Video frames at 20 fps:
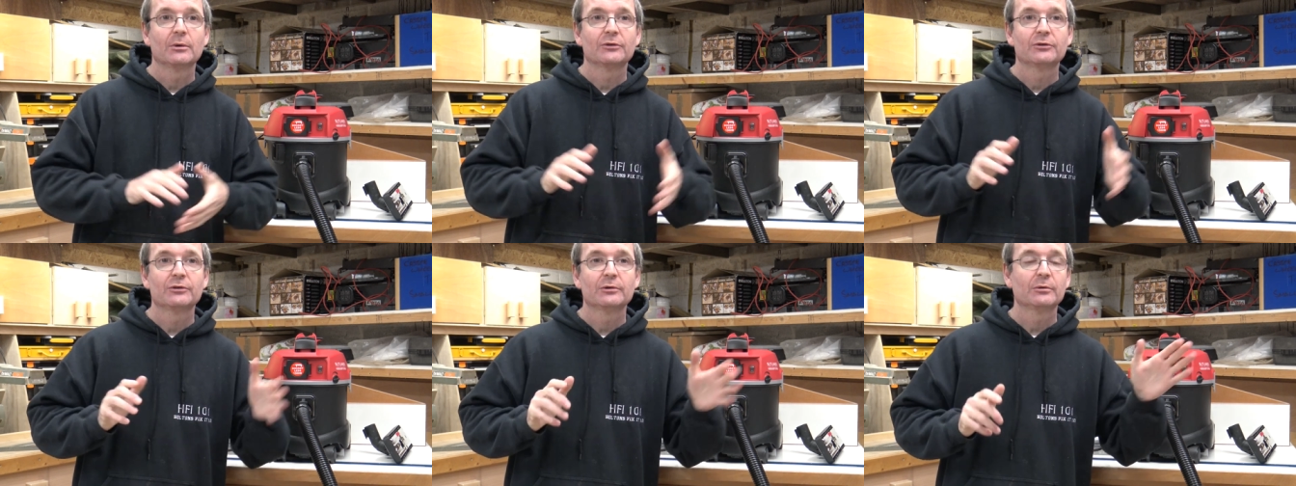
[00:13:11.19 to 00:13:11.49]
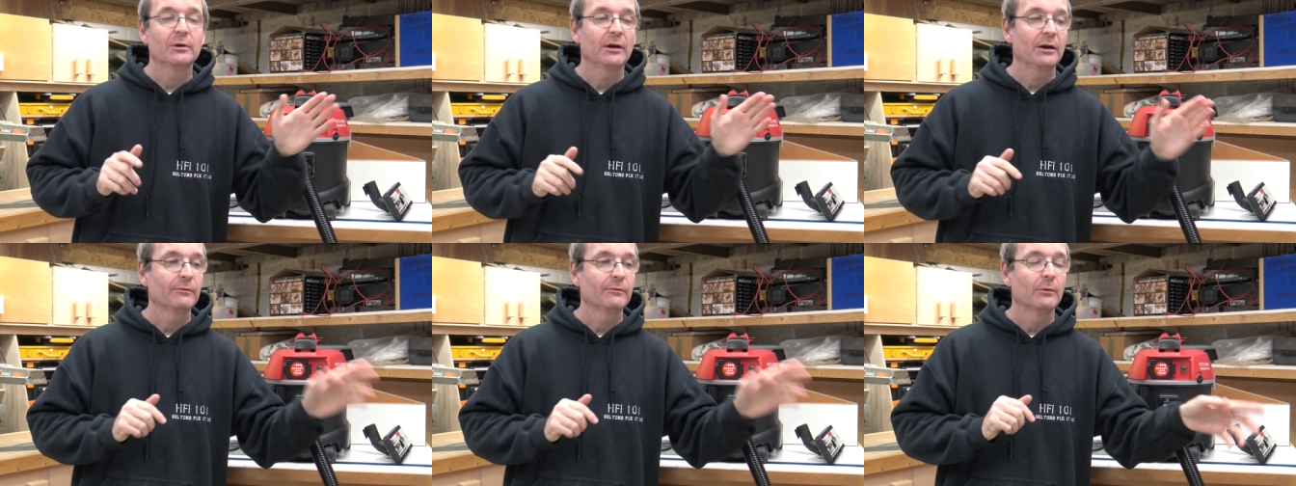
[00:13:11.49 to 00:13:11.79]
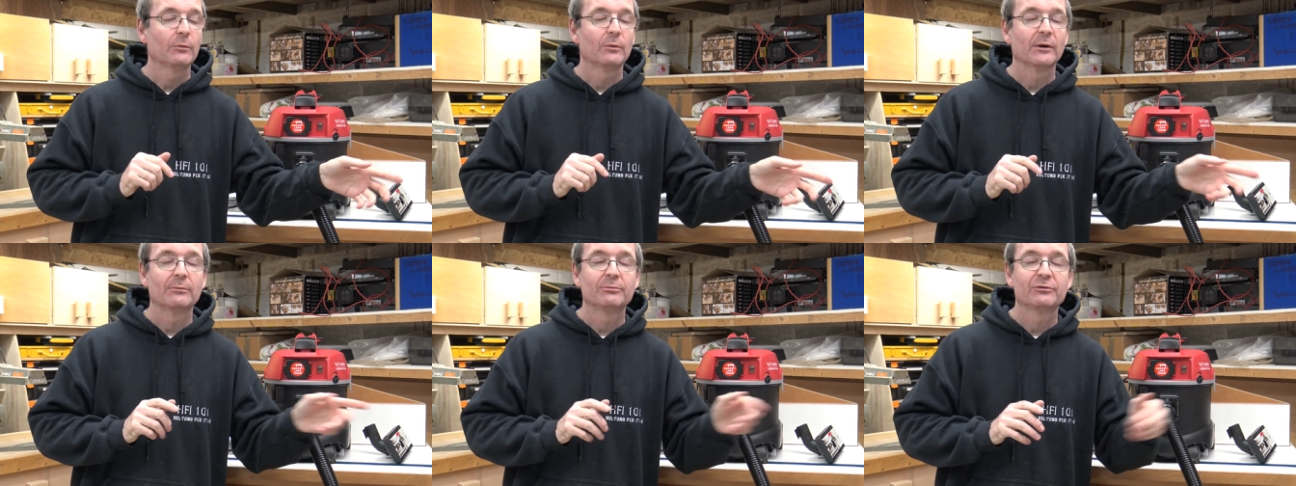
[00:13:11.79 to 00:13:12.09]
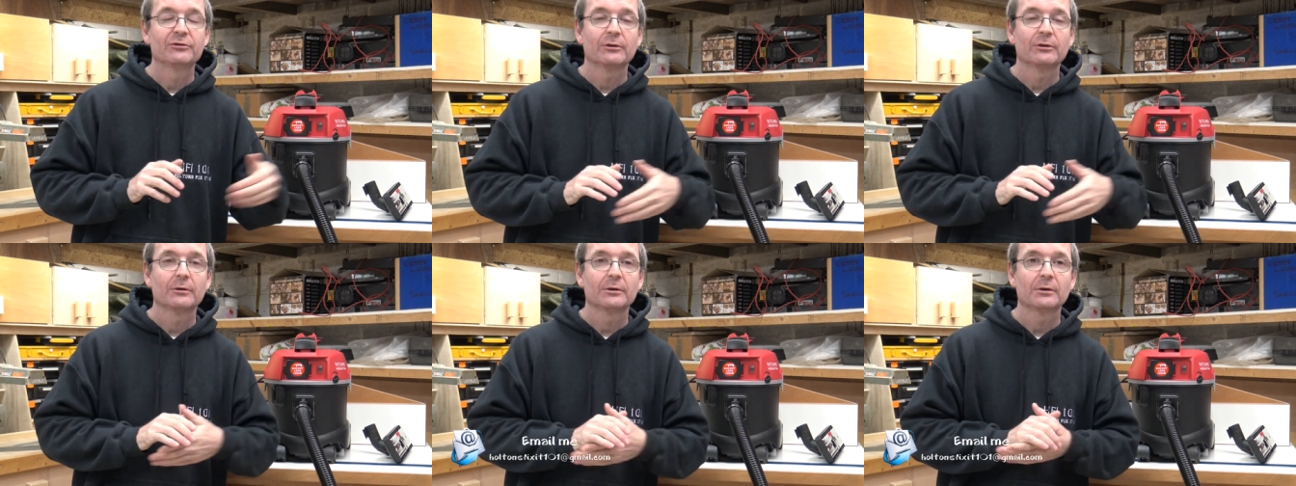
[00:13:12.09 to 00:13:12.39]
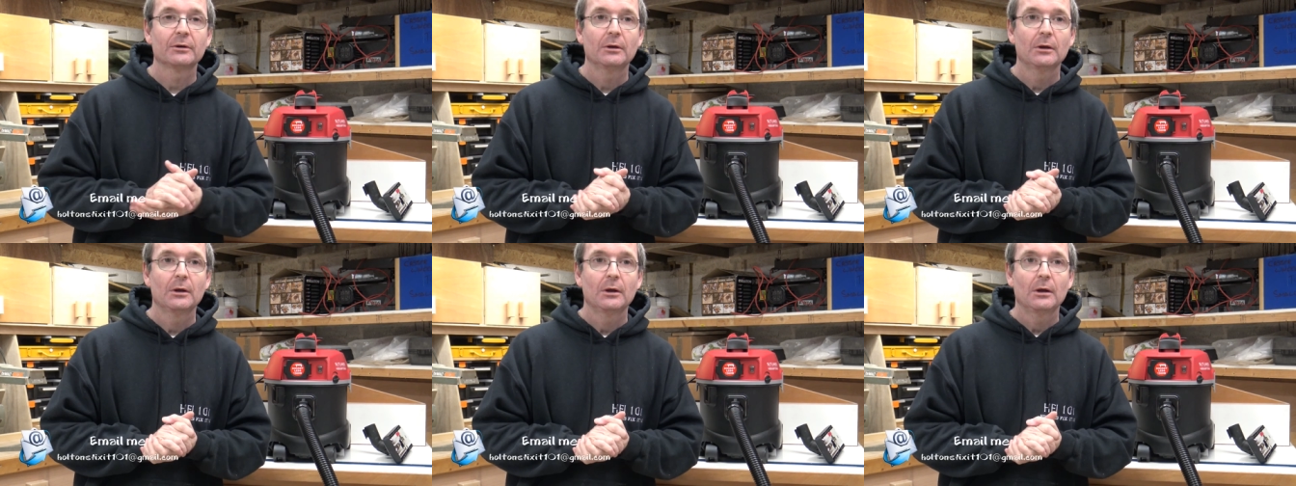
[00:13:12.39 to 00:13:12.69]
I do have a
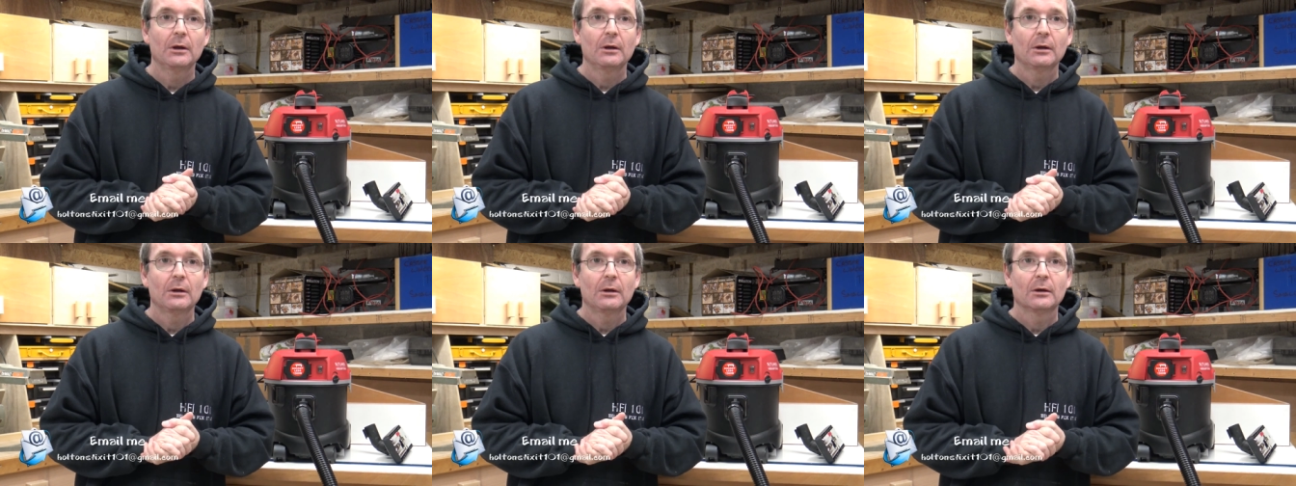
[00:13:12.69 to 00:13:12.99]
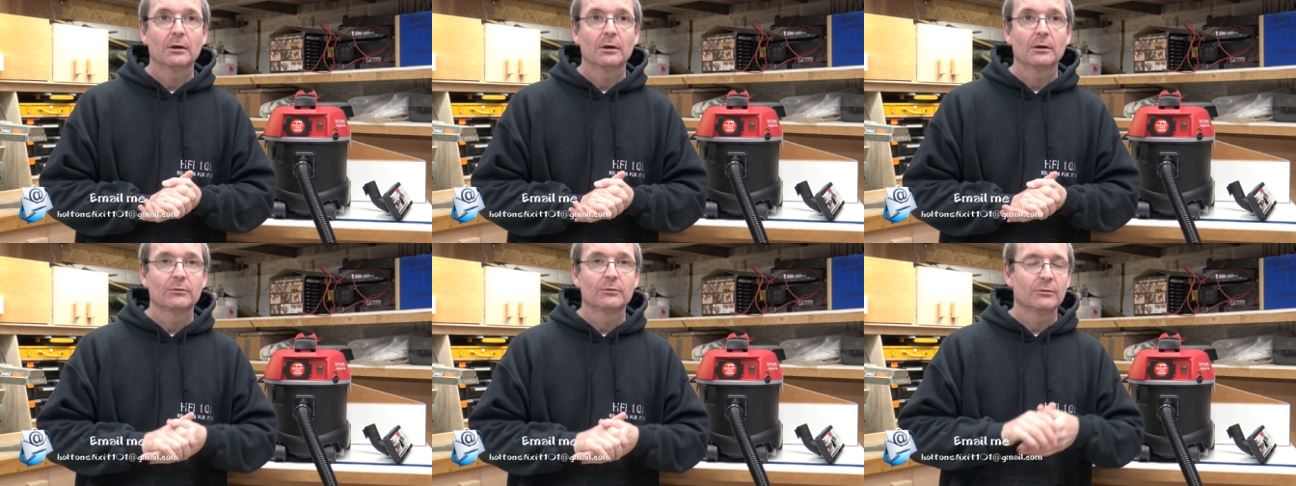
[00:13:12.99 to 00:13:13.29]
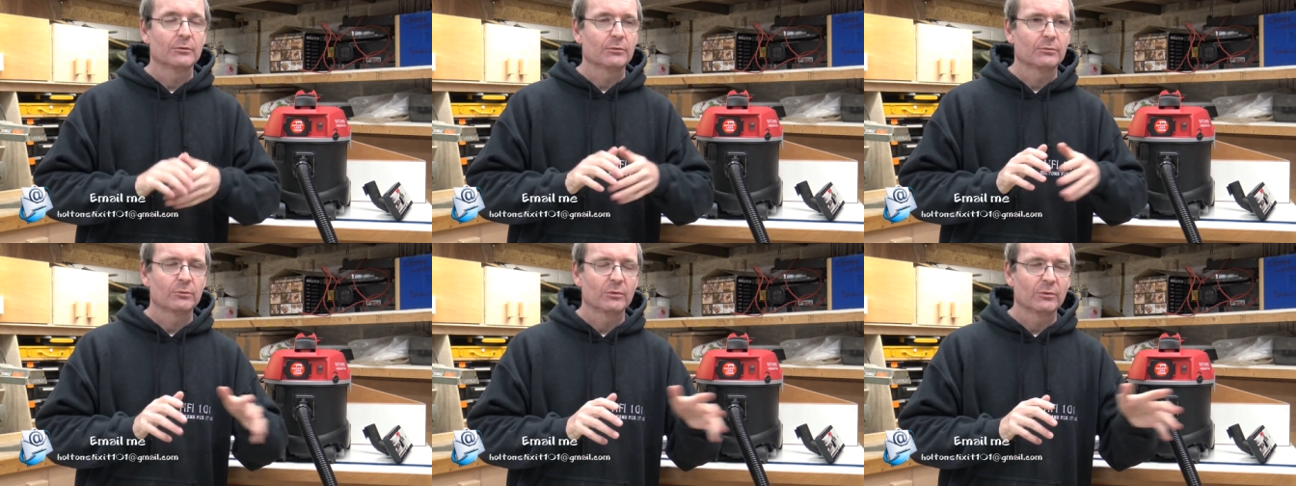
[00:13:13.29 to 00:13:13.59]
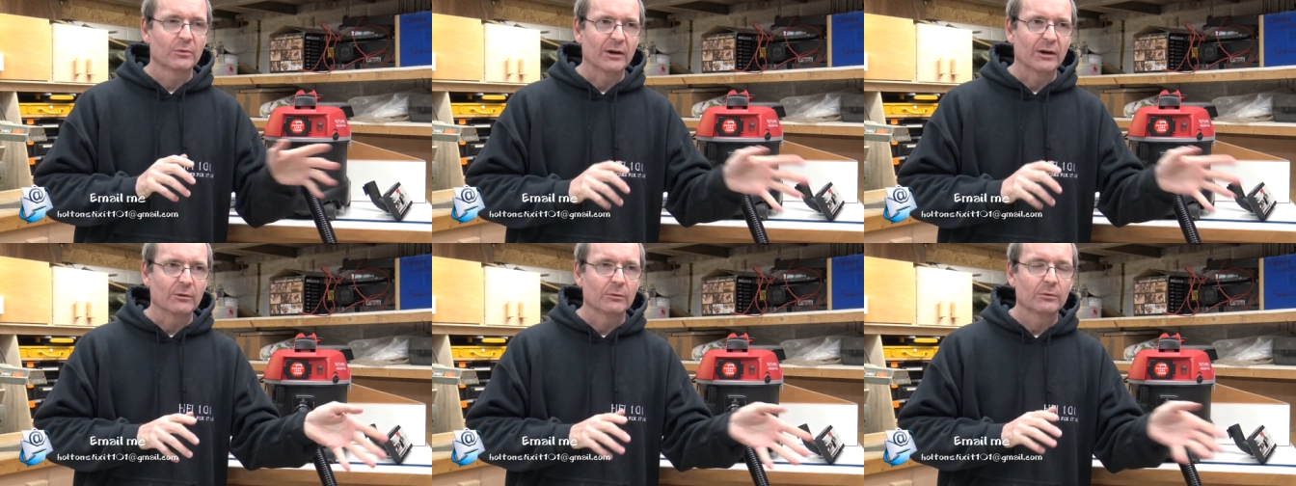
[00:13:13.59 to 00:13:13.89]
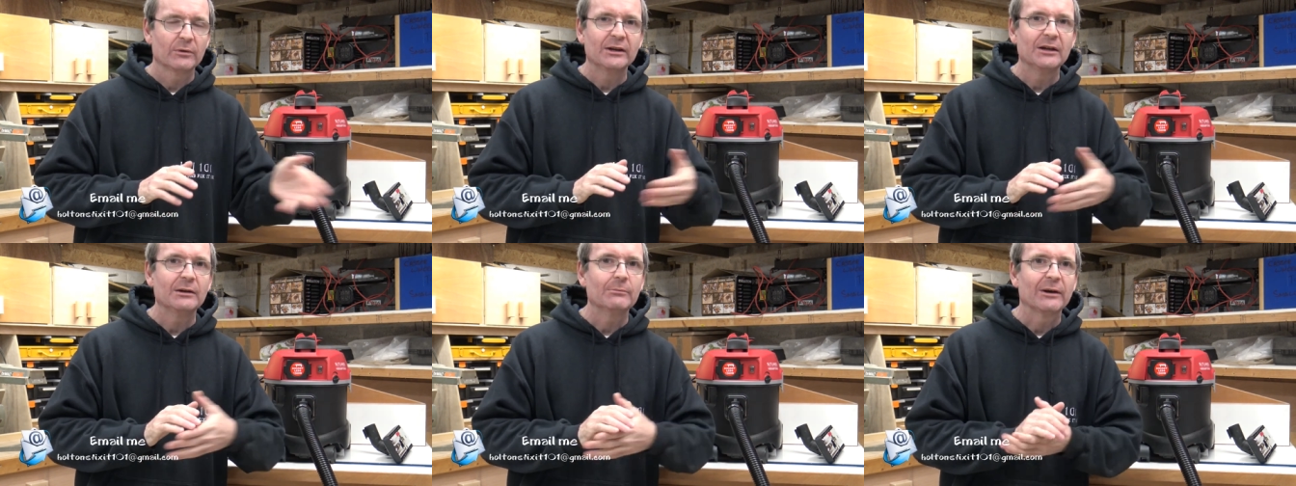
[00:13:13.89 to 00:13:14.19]
website, uh, not,
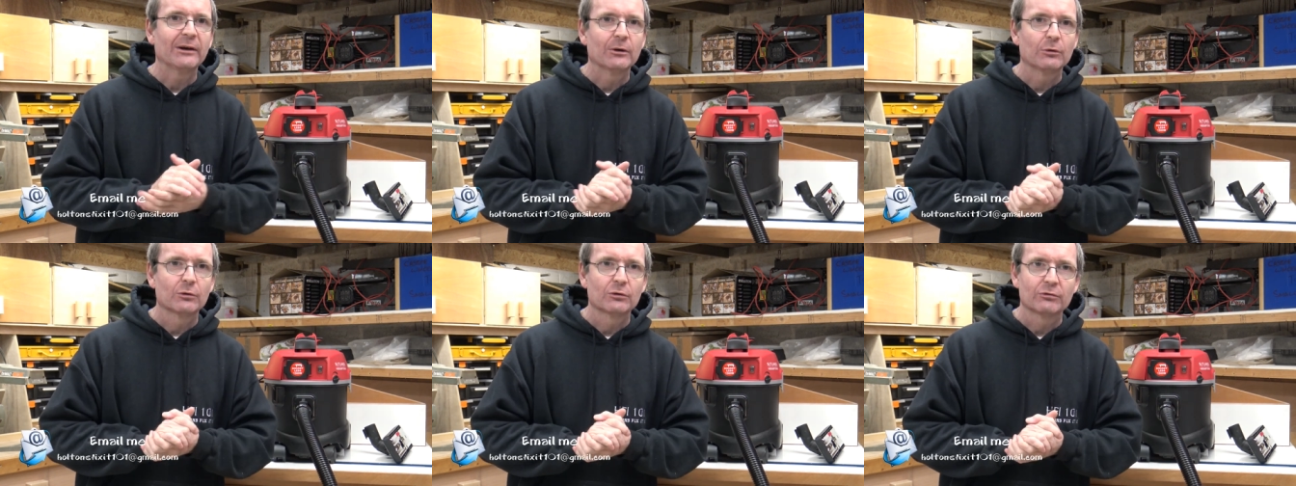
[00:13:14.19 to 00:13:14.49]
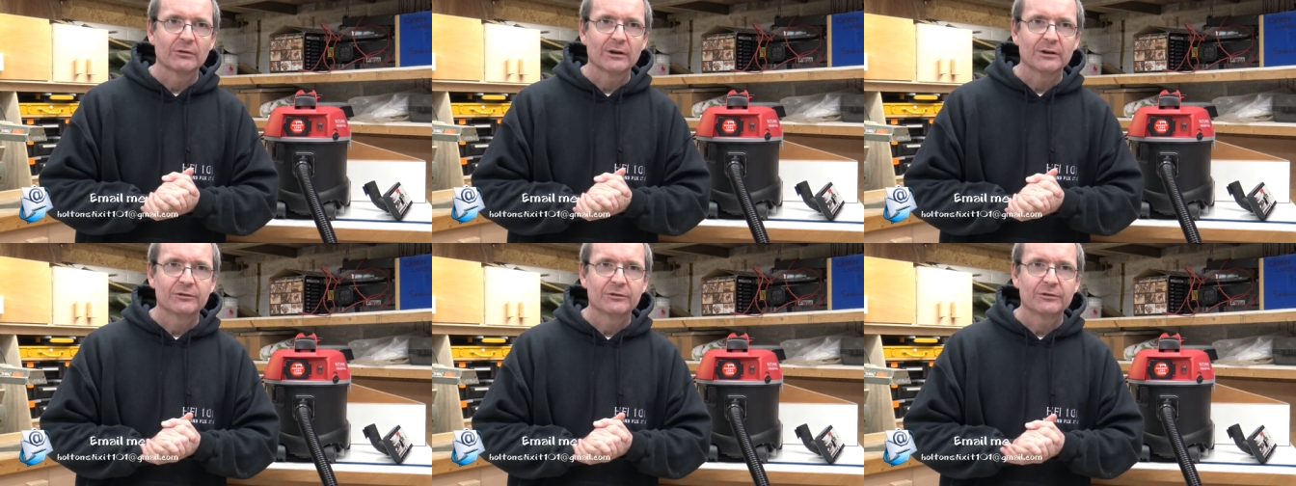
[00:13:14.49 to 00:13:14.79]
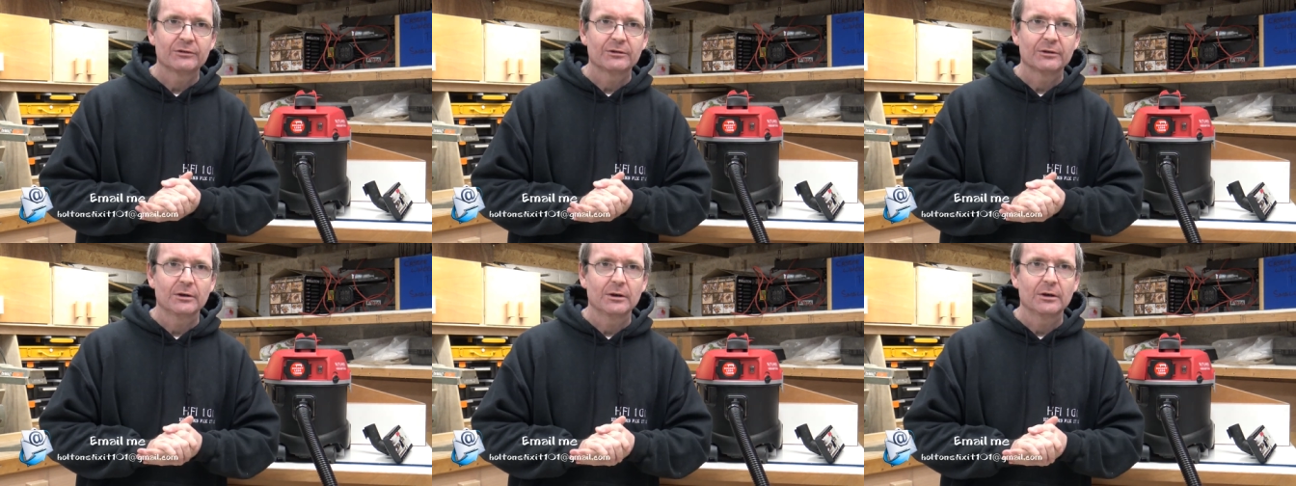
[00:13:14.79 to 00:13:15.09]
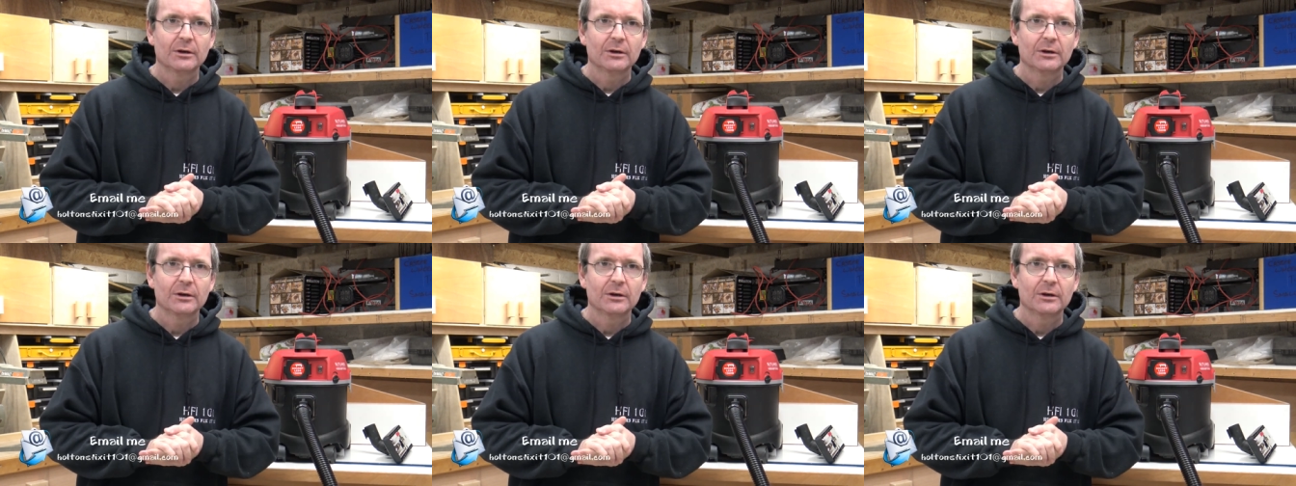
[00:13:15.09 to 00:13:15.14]
well, email address.